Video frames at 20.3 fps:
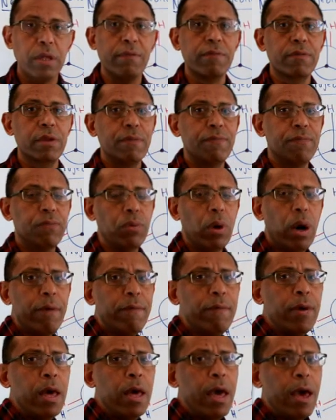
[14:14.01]
Even if you
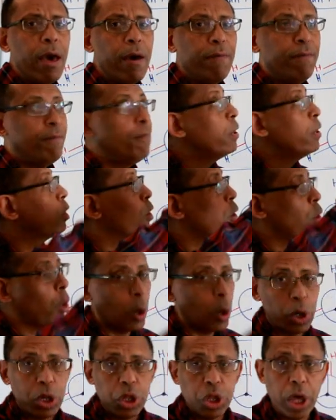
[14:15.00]
have a very
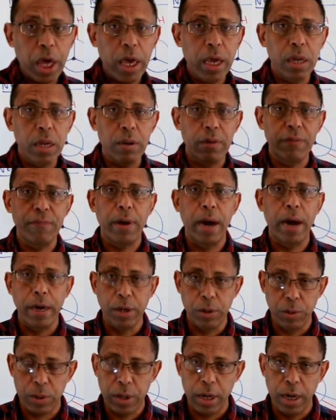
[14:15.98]
long chain of
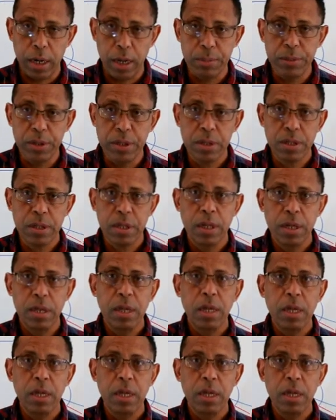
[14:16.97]
hydrocarbons,